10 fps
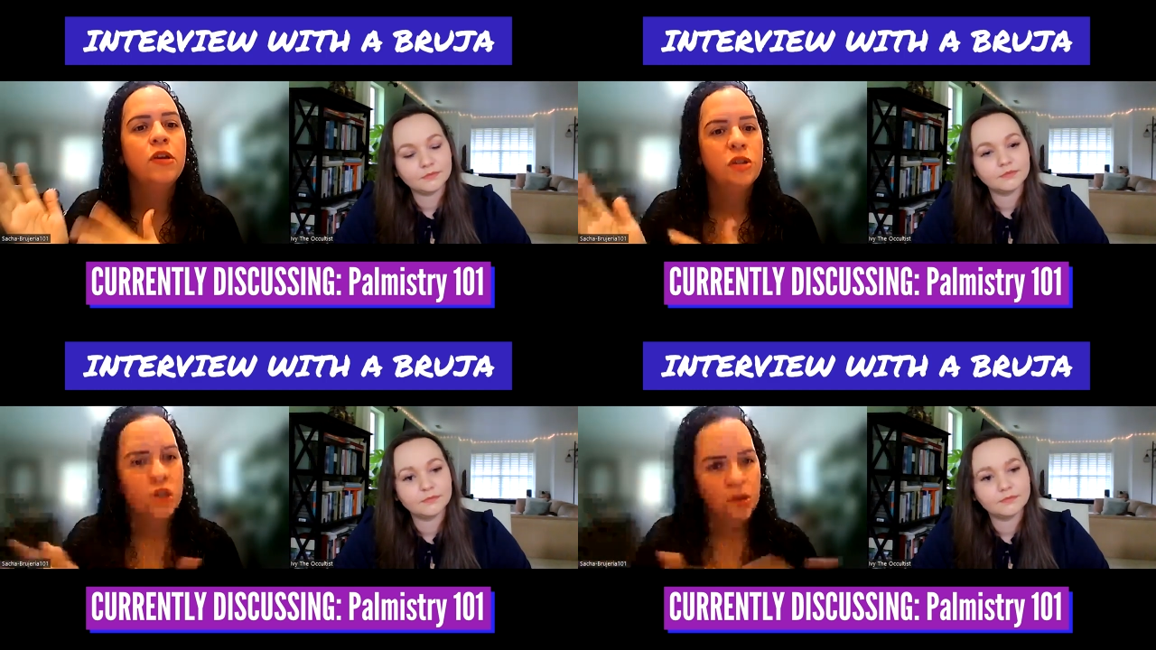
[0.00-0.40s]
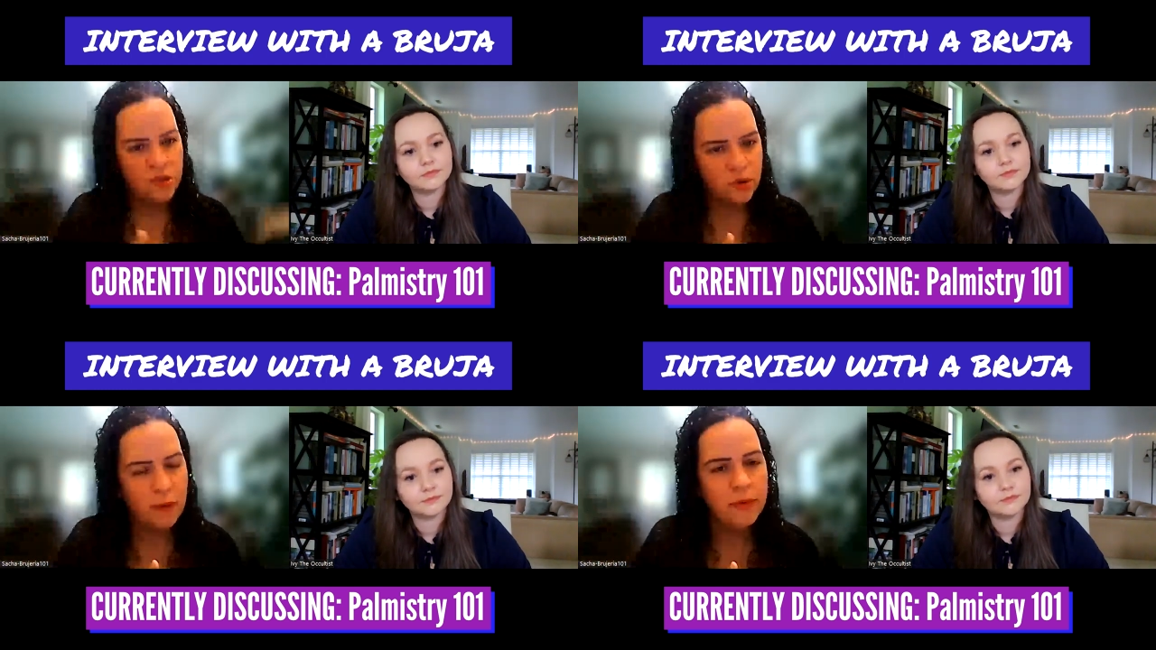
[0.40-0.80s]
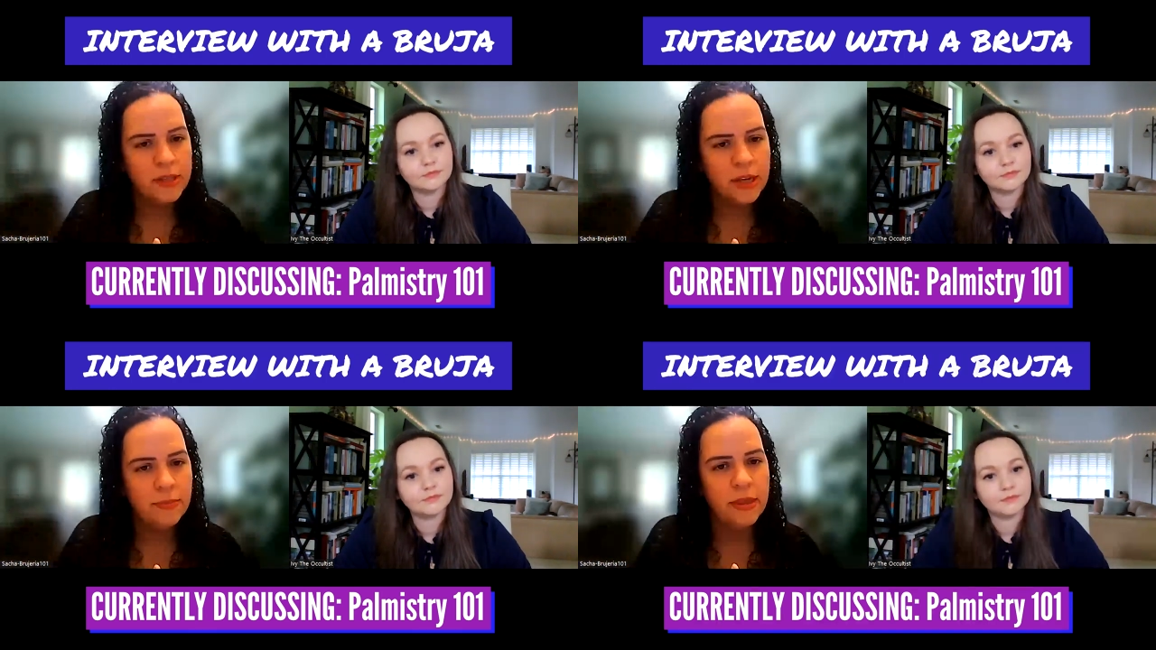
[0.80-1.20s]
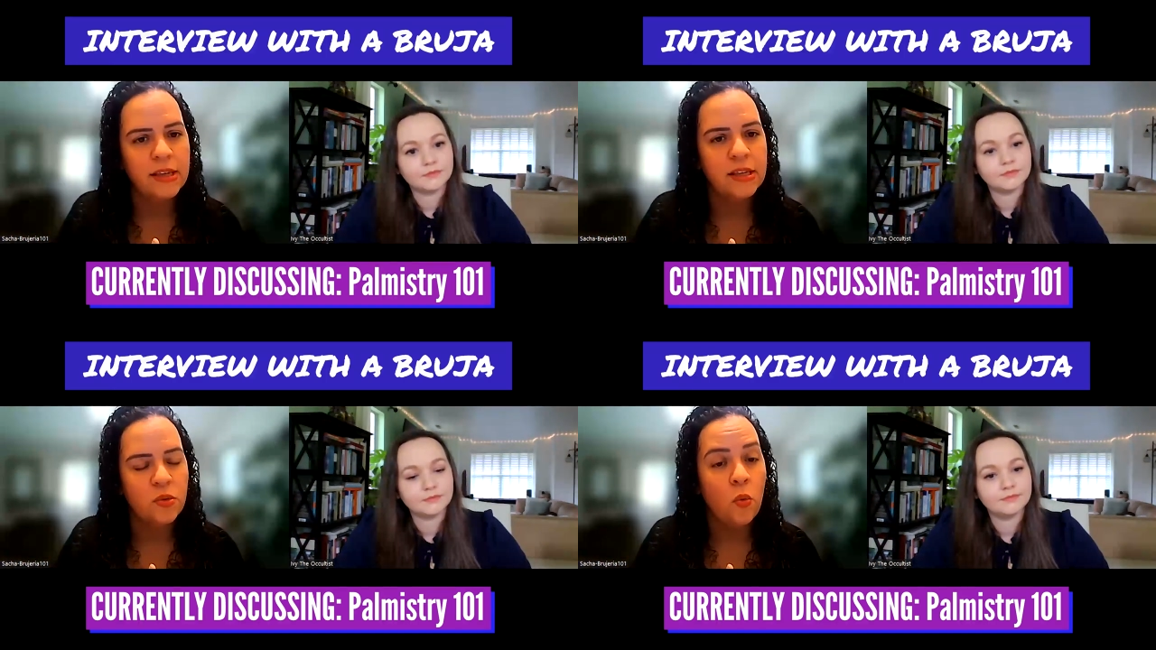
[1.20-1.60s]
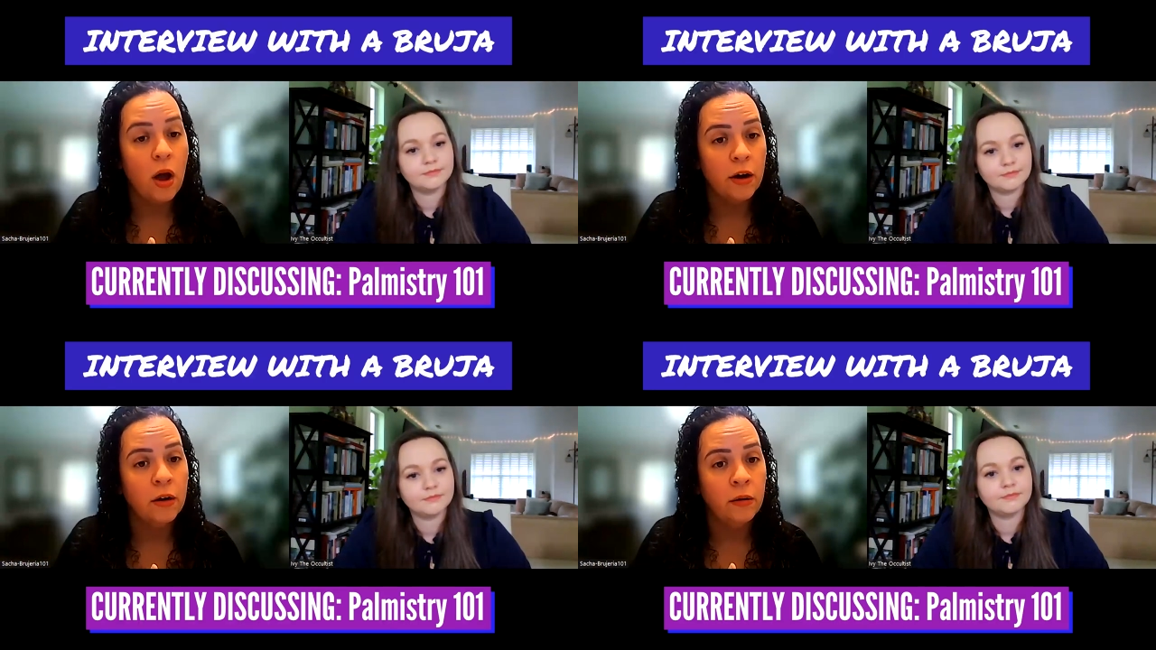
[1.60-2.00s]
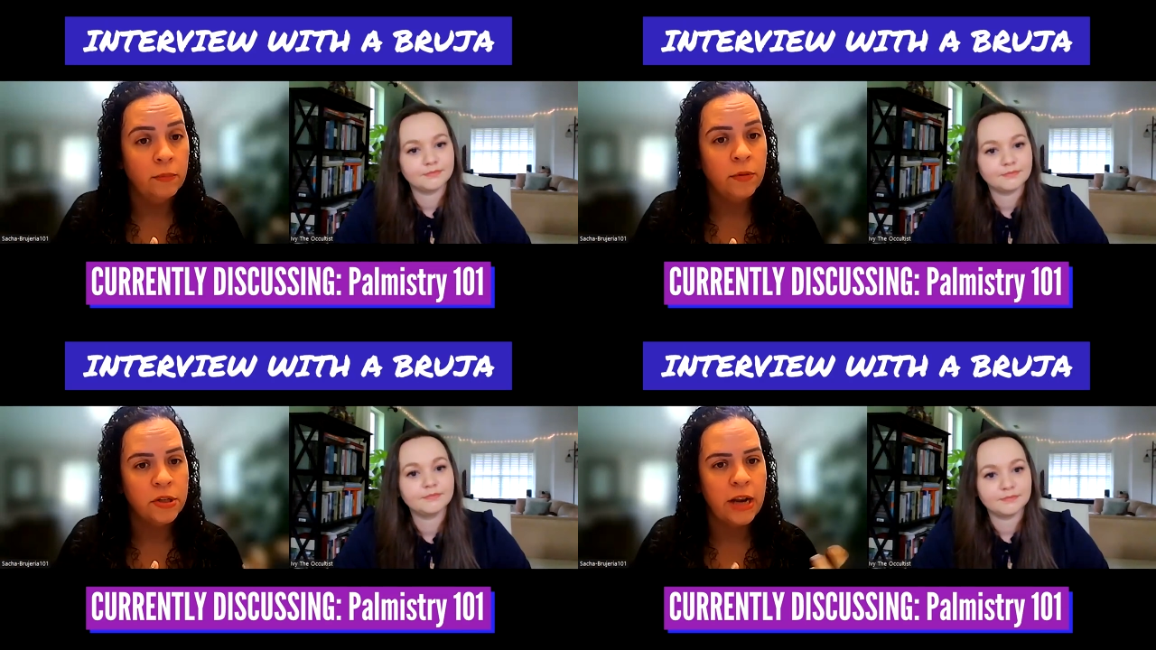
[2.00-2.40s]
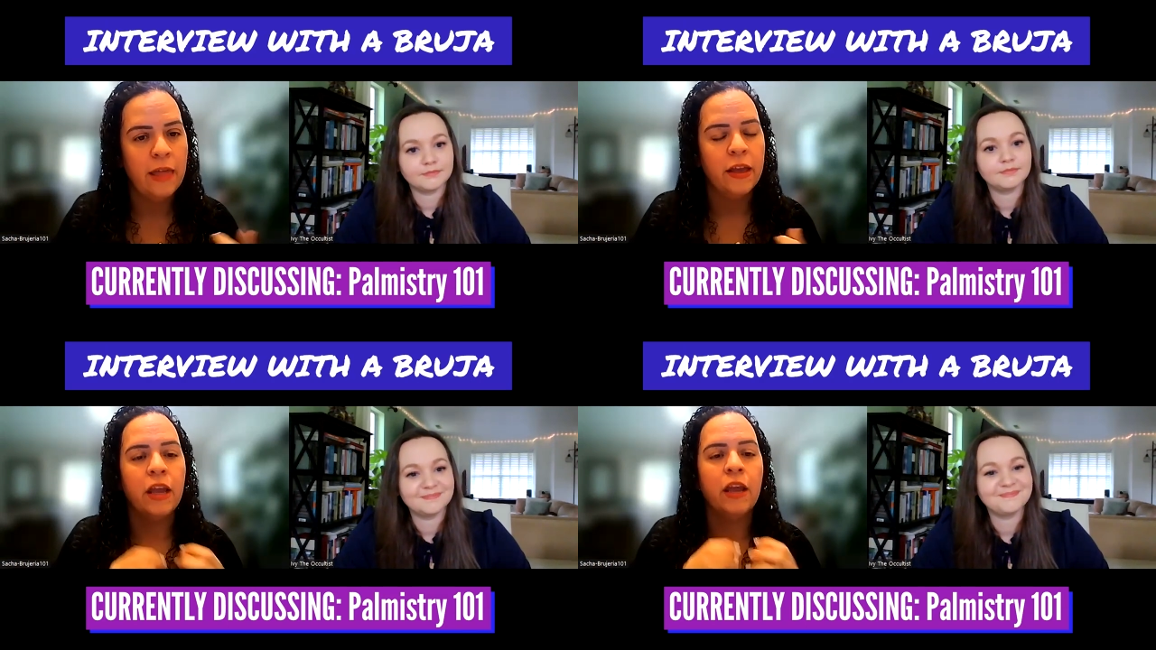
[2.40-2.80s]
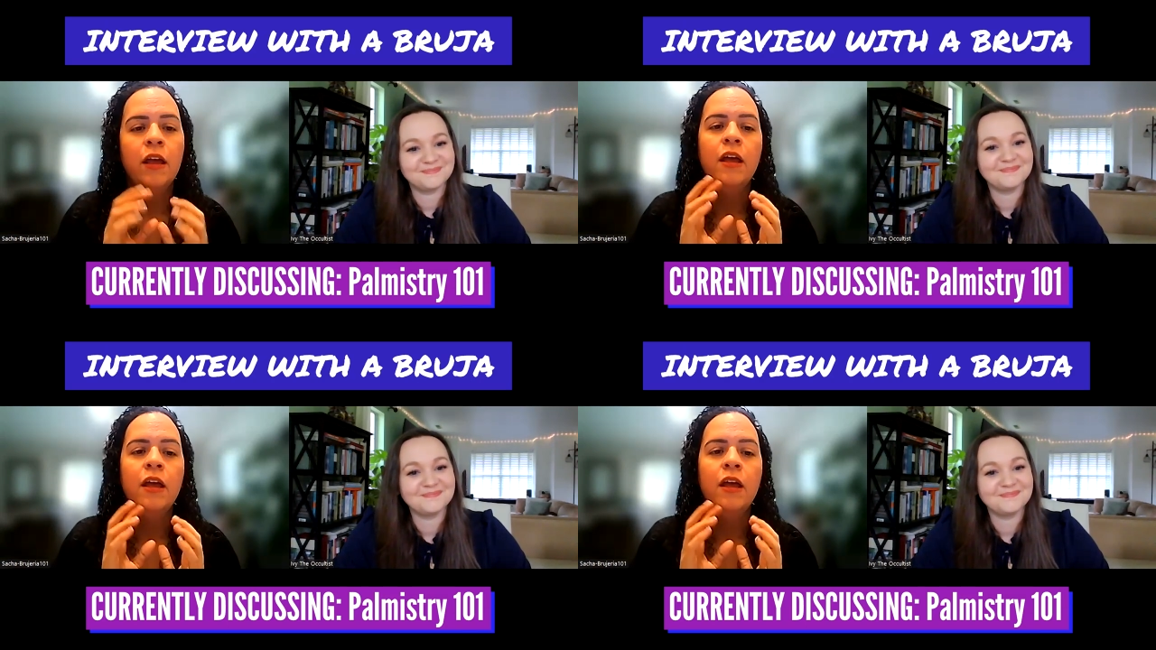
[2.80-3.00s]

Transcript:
Speaker 1: So you ascribe the same things as a water personality.